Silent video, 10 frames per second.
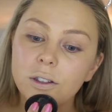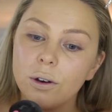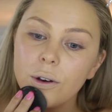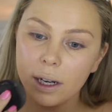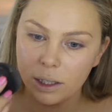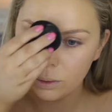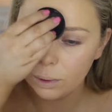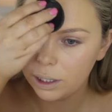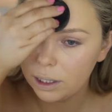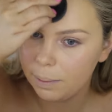So I just
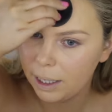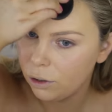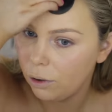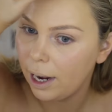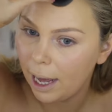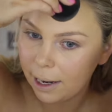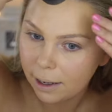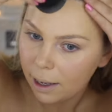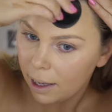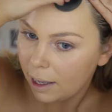wanted to make sure I
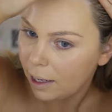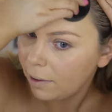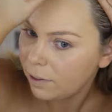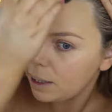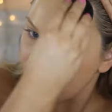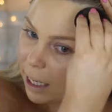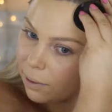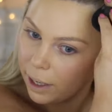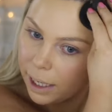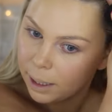had enough time to
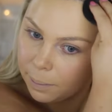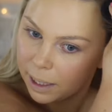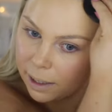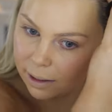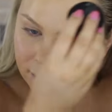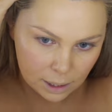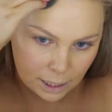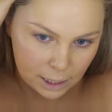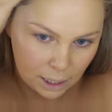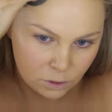get ready because
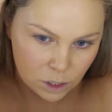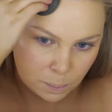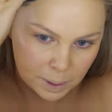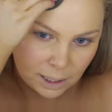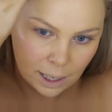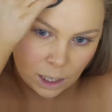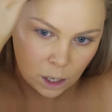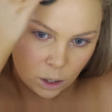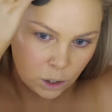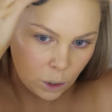lately I've just been like,
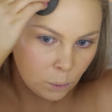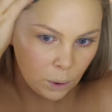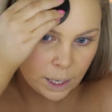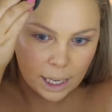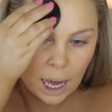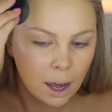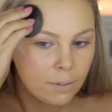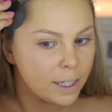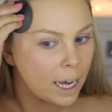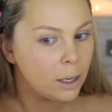you know, working
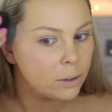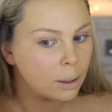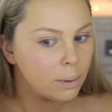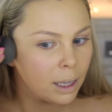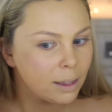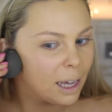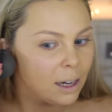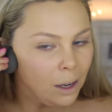half a day or something like that.